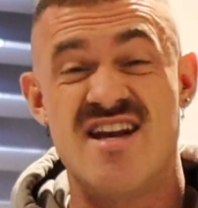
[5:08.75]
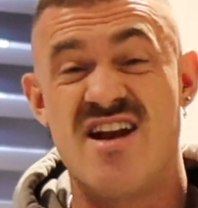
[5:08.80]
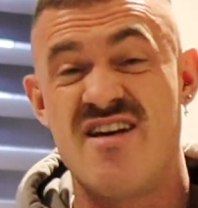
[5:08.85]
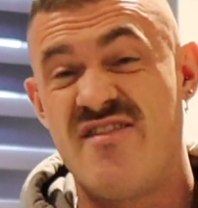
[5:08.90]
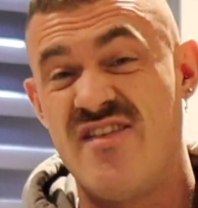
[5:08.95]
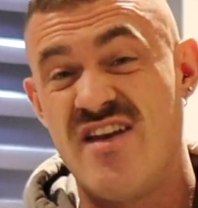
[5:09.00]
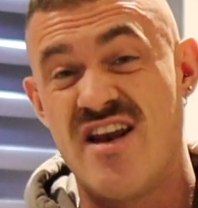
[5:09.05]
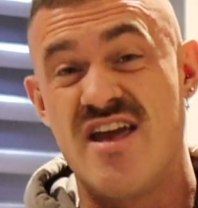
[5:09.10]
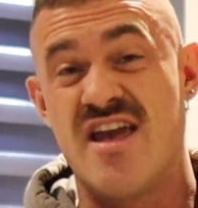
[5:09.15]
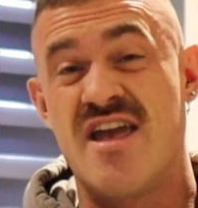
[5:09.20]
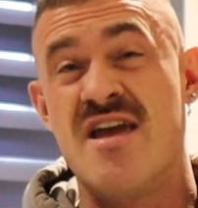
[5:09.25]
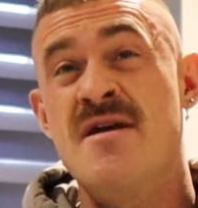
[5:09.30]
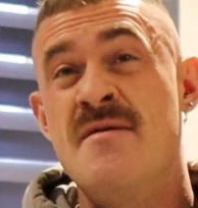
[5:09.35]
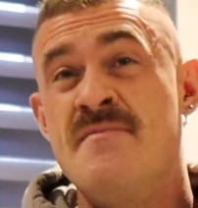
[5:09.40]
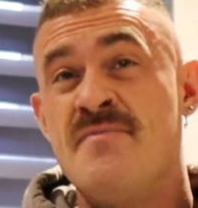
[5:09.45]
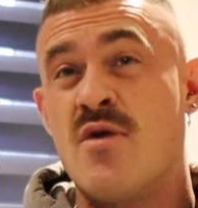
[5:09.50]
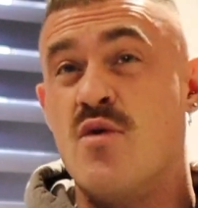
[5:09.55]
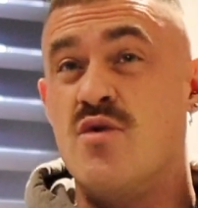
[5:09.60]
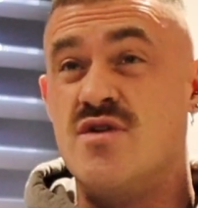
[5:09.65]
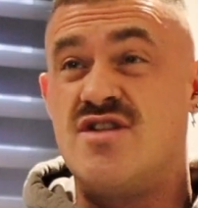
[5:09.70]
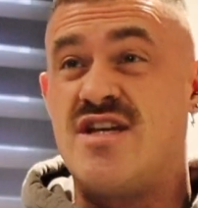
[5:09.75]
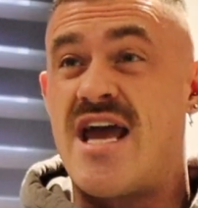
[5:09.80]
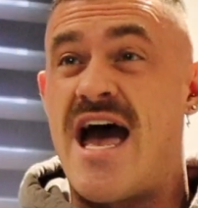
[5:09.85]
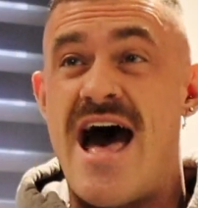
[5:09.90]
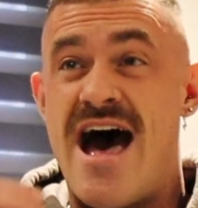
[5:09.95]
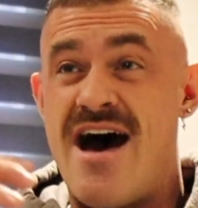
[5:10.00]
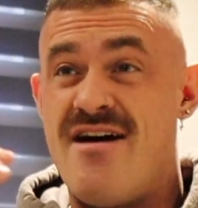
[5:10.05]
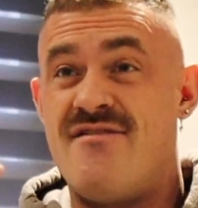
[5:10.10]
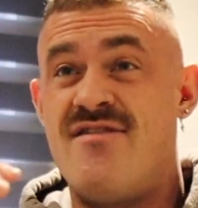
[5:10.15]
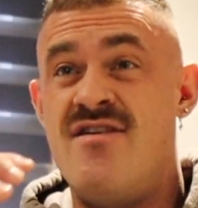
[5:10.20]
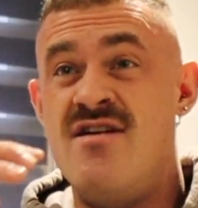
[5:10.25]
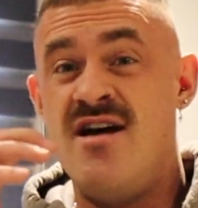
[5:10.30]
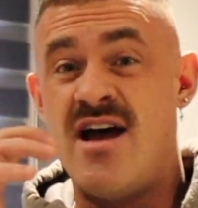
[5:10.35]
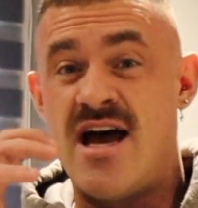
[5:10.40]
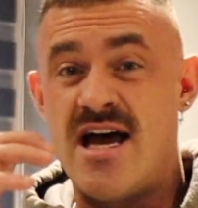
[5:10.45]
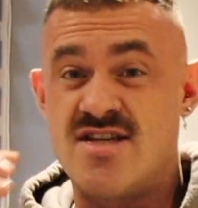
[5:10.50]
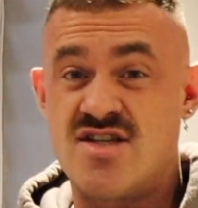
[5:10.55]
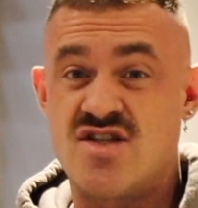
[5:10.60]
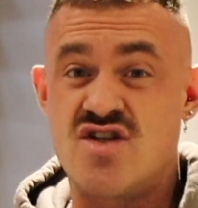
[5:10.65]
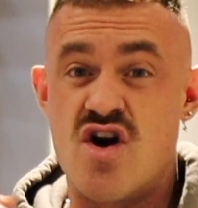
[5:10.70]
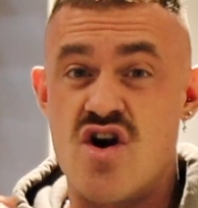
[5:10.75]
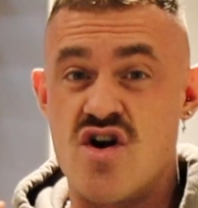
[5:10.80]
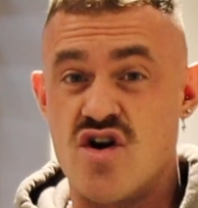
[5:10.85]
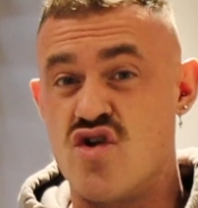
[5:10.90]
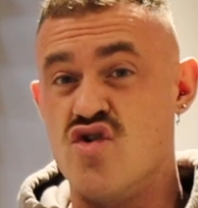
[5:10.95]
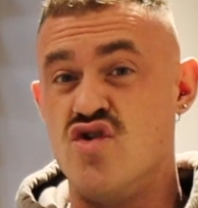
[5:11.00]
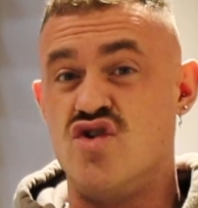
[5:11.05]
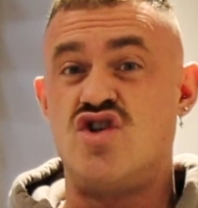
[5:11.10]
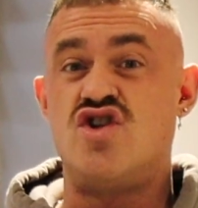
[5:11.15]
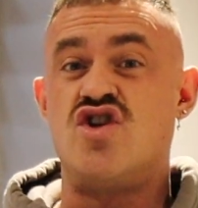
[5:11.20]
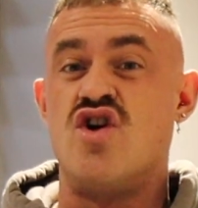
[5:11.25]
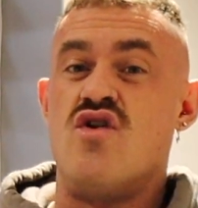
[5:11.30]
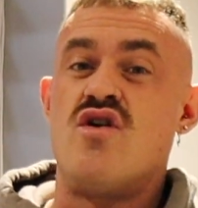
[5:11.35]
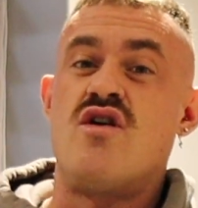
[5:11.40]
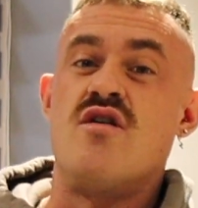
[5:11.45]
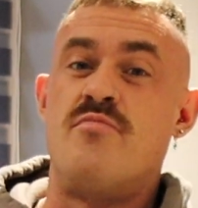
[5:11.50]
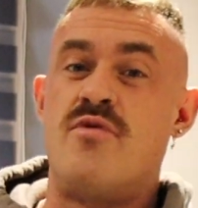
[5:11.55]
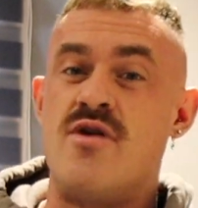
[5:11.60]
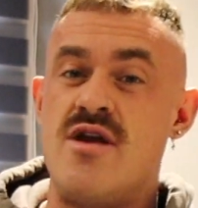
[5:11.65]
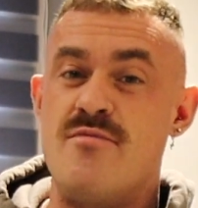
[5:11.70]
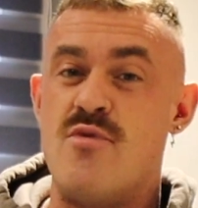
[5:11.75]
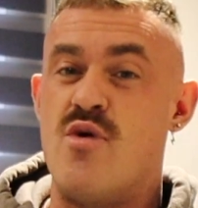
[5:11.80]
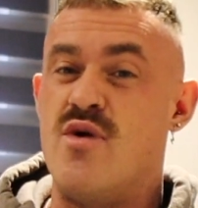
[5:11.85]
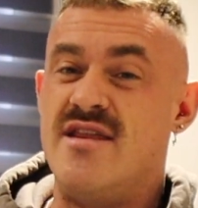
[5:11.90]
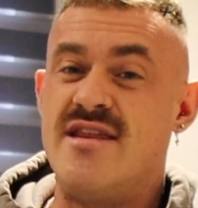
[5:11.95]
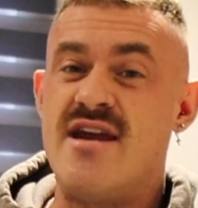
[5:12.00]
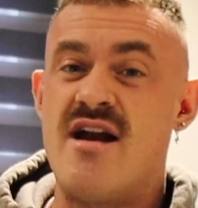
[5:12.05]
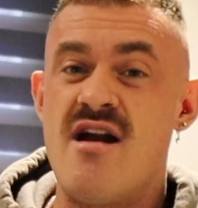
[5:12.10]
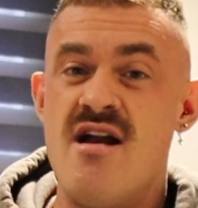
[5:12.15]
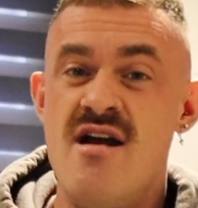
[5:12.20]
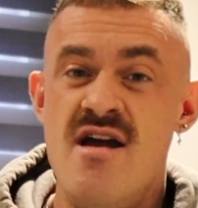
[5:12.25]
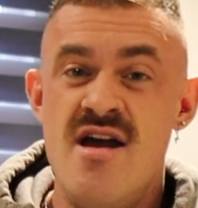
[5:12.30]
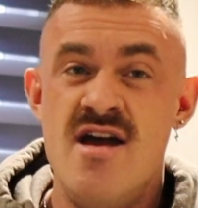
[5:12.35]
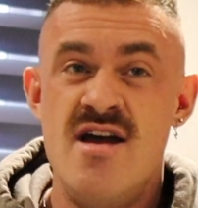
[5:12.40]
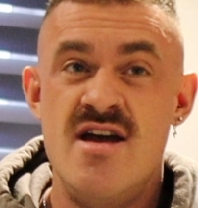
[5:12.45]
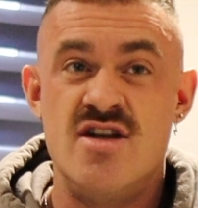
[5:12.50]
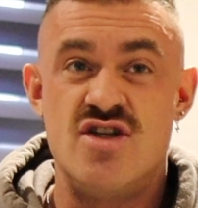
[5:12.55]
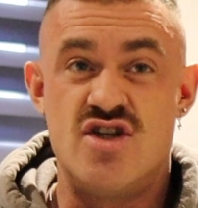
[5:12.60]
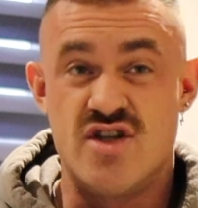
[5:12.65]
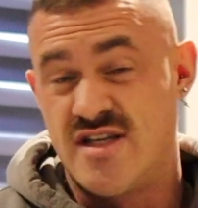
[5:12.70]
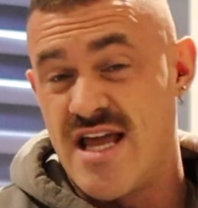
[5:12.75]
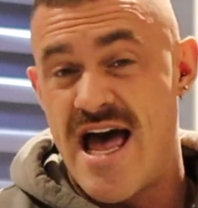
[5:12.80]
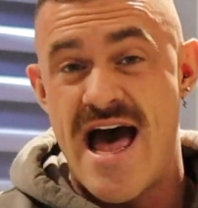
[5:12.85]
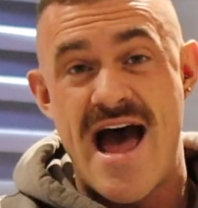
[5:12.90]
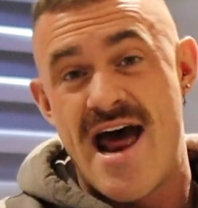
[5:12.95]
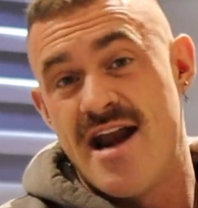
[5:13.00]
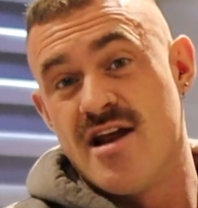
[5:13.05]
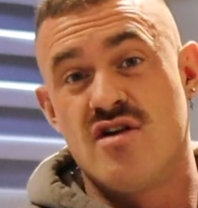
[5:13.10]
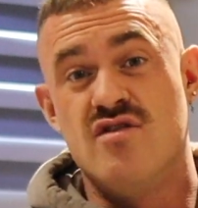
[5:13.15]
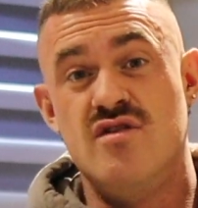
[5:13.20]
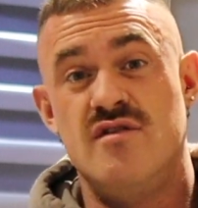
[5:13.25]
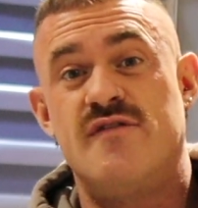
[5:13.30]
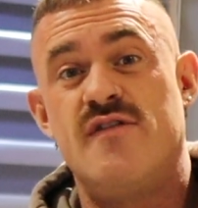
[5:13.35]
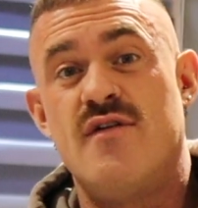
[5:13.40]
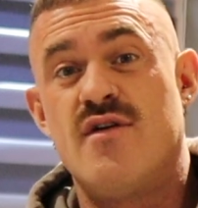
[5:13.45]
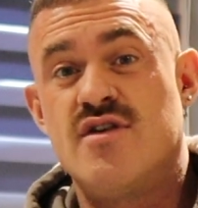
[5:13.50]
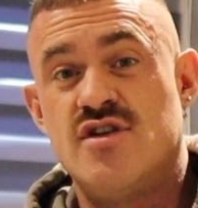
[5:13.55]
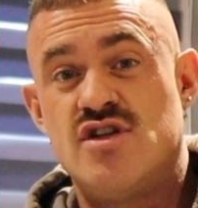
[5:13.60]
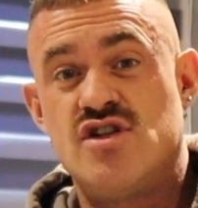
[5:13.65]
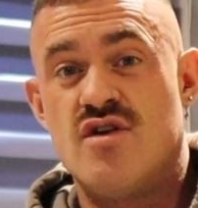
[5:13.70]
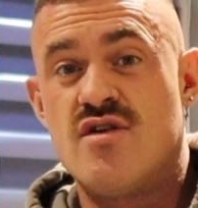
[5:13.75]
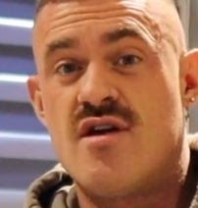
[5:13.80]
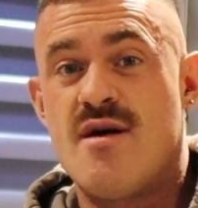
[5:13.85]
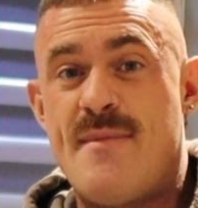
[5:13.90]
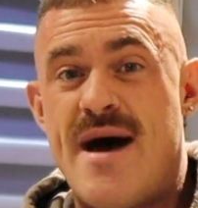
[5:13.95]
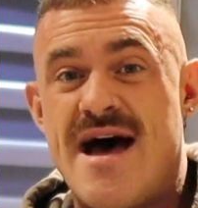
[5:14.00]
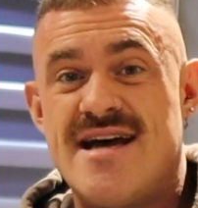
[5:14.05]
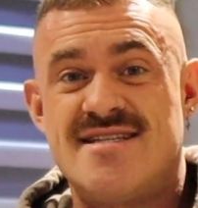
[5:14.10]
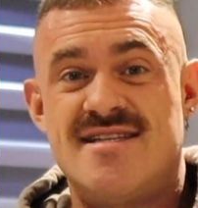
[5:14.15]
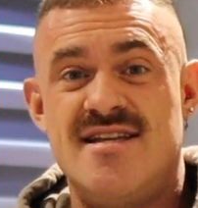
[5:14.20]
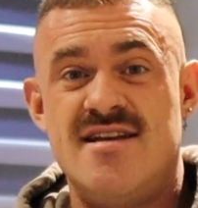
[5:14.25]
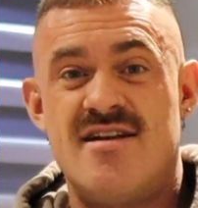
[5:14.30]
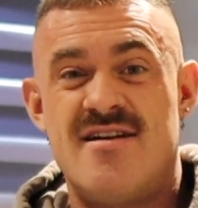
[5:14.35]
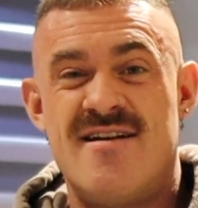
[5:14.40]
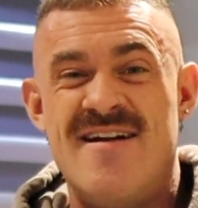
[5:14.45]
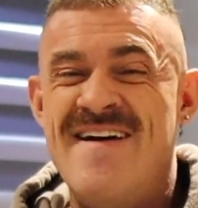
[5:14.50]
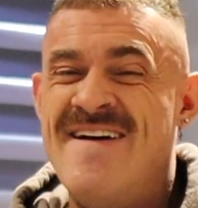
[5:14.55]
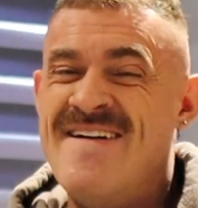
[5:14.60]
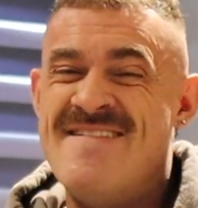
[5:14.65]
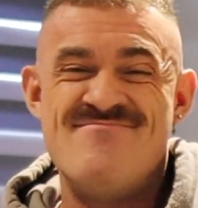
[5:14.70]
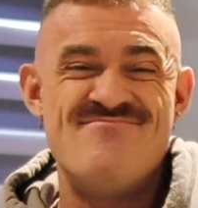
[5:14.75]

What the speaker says: And I feel like once you have a certain good chunk of Primo in there, just add a good fucking chunk of mast in there,